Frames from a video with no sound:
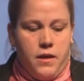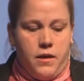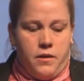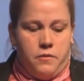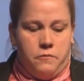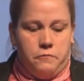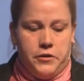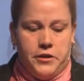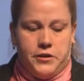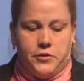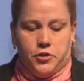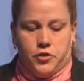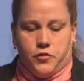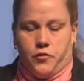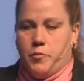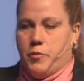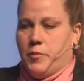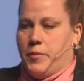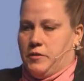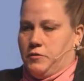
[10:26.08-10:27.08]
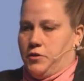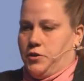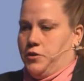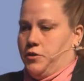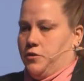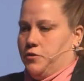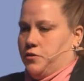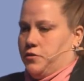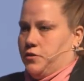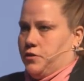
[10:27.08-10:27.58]
Research from about 2
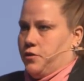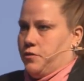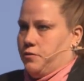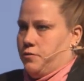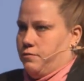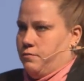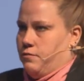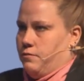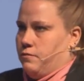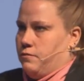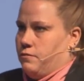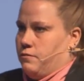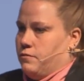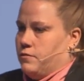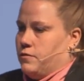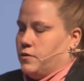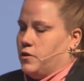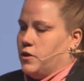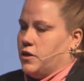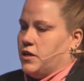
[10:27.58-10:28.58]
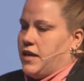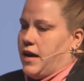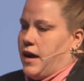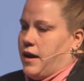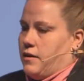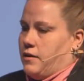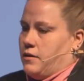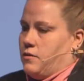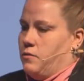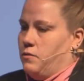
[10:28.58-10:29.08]
years ago looked
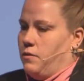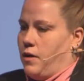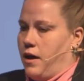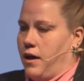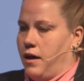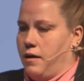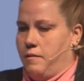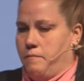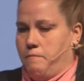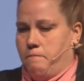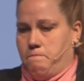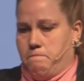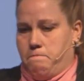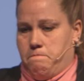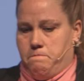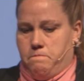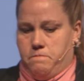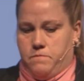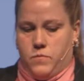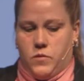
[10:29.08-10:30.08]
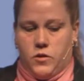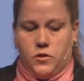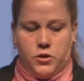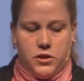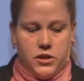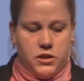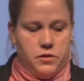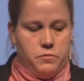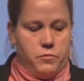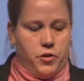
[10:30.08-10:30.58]
at
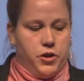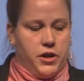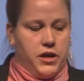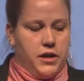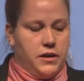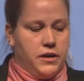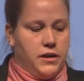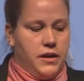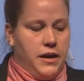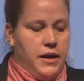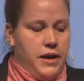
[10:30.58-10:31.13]
the market